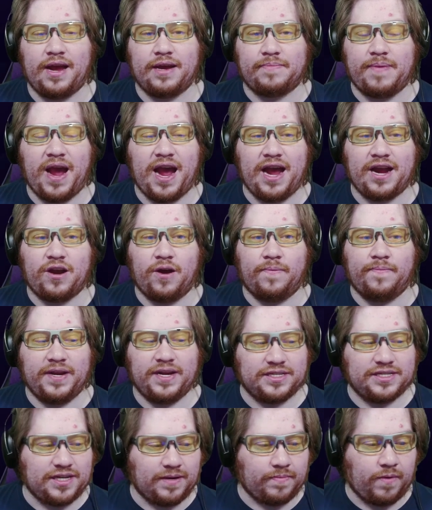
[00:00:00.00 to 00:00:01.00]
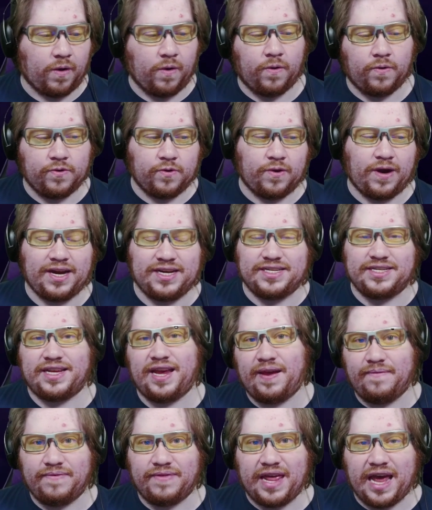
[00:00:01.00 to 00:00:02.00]
pack opening, some older. I
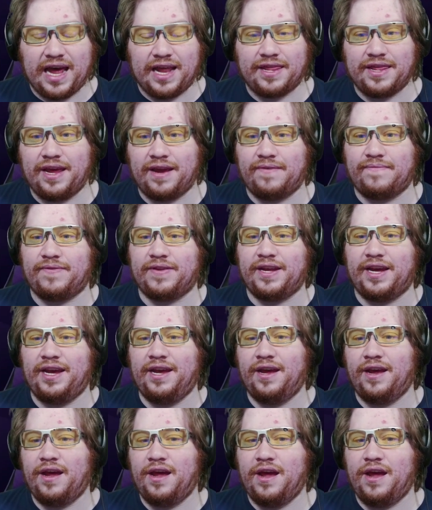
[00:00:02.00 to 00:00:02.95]
saved that, thankfully.